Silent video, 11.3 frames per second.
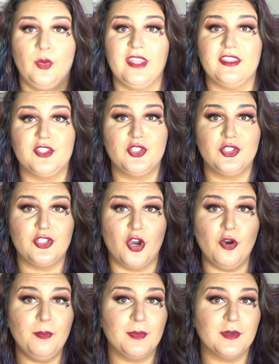with
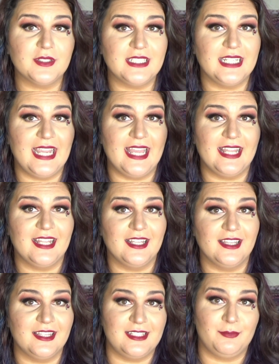soap to get
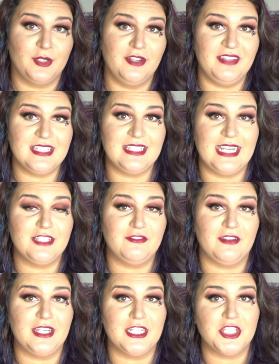the previous day's
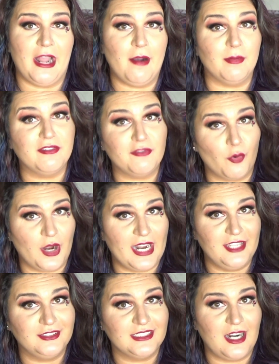foundation out before
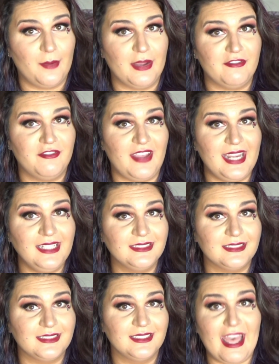I use it on my
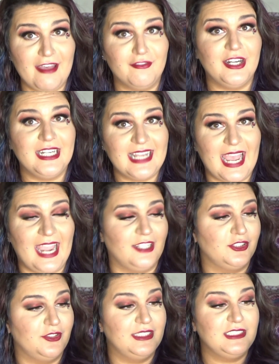face every day.
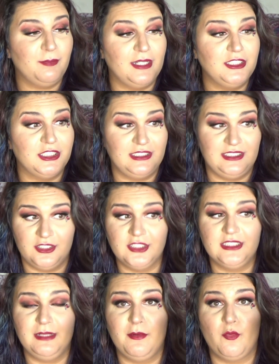So this sponge has
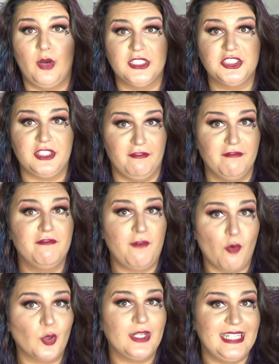seriously been washed like
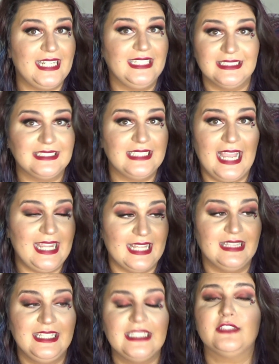
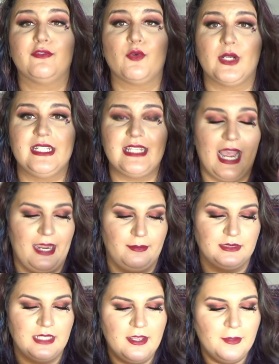at least 40
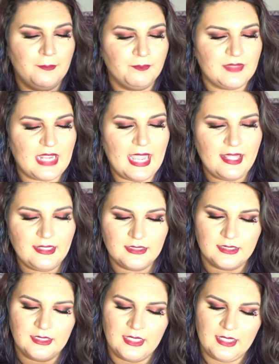times.
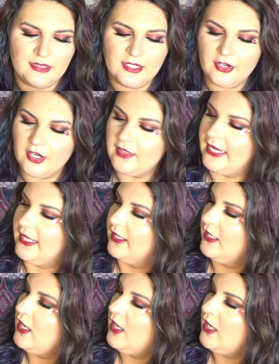And there are like a